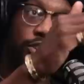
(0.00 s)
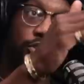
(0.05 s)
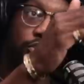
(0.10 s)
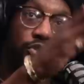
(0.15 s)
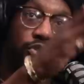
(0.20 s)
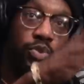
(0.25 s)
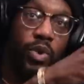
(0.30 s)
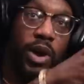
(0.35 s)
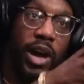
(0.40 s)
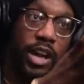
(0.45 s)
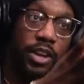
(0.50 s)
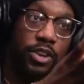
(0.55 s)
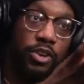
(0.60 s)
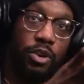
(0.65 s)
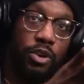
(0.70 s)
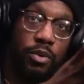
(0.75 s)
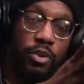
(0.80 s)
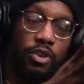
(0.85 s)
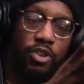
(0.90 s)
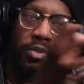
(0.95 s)
and sort
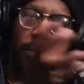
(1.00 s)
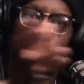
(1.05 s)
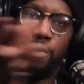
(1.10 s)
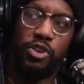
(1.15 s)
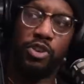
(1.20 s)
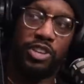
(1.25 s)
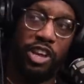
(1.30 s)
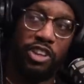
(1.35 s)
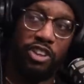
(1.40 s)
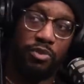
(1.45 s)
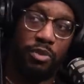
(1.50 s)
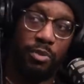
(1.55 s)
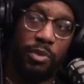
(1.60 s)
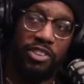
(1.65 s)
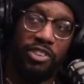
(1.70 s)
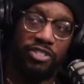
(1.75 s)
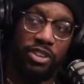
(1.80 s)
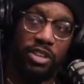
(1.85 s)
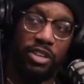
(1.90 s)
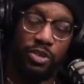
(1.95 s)
out your... Because remember, you changed your
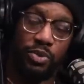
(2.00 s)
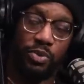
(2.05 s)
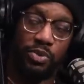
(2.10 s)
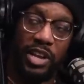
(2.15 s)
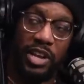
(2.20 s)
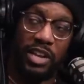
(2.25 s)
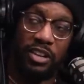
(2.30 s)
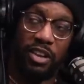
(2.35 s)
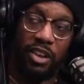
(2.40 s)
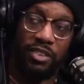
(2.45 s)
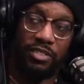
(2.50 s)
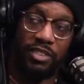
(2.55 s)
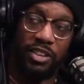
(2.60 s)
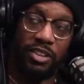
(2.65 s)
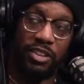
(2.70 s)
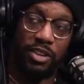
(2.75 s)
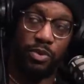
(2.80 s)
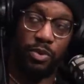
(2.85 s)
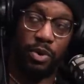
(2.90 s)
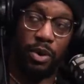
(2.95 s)
formation towards the end of
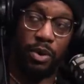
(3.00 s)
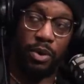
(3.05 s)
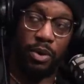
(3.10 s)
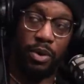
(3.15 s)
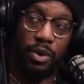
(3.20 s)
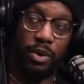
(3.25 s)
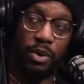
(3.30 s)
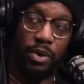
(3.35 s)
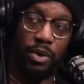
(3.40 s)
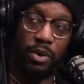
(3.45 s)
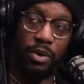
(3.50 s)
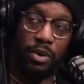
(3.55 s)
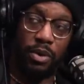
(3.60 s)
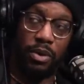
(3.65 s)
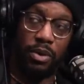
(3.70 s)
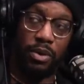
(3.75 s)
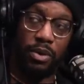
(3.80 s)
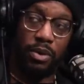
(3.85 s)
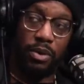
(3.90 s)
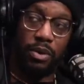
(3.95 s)
last season as well.
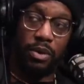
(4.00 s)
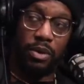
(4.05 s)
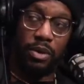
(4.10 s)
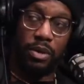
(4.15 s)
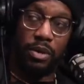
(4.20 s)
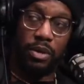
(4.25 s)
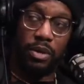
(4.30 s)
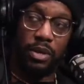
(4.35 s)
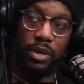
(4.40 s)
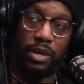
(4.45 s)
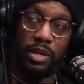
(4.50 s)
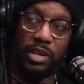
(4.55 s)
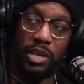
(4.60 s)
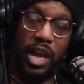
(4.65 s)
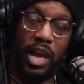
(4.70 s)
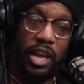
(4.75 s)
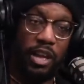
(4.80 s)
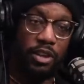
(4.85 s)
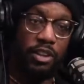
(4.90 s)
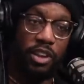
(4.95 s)

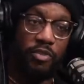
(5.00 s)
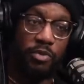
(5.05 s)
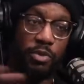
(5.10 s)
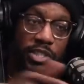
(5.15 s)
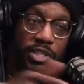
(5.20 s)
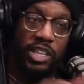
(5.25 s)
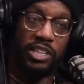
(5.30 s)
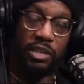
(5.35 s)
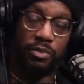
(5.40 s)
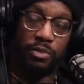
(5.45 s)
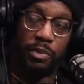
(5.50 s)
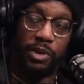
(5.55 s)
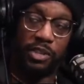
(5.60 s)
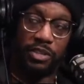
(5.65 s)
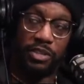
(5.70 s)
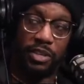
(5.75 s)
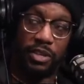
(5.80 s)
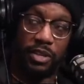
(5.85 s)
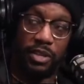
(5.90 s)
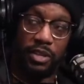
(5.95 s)
Yeah, Liverpool changed their
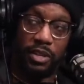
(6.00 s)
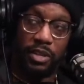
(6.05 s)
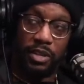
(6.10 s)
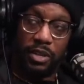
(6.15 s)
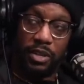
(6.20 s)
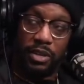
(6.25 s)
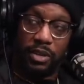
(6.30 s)
formation.